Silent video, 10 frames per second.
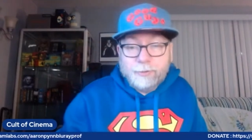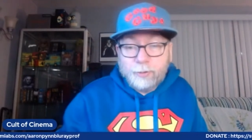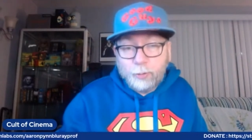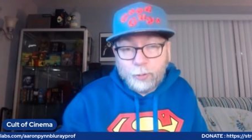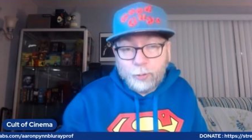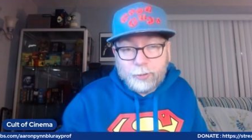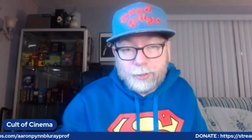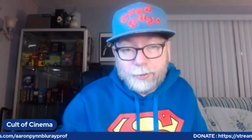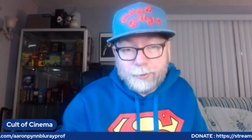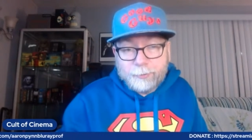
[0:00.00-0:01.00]
The
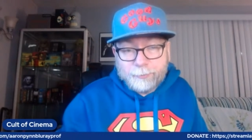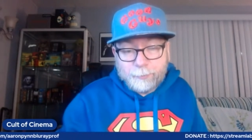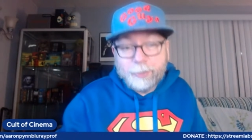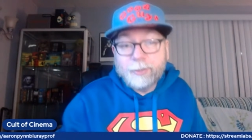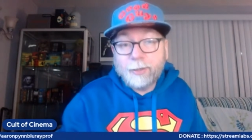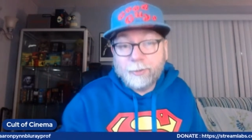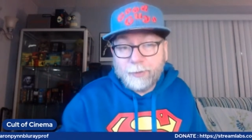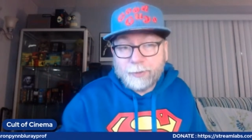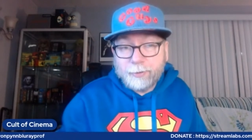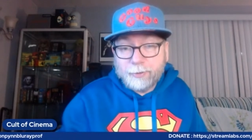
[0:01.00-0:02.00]
whole Mandela
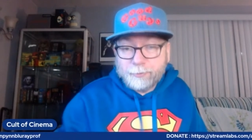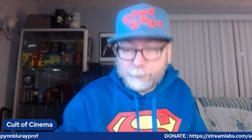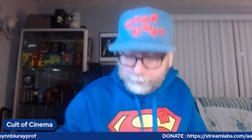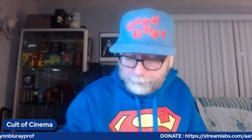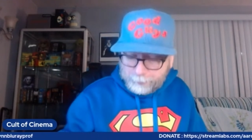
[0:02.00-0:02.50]
effect, guys.